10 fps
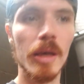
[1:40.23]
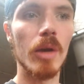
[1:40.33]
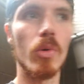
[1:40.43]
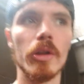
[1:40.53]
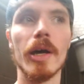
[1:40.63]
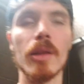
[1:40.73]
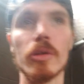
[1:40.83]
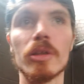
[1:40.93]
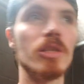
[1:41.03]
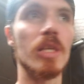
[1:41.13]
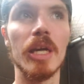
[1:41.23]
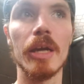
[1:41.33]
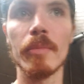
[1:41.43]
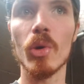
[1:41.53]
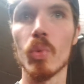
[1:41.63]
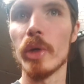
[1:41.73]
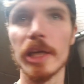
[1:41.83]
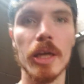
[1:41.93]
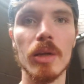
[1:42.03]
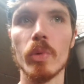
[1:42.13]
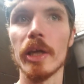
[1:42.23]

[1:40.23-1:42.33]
It will not look the same week in,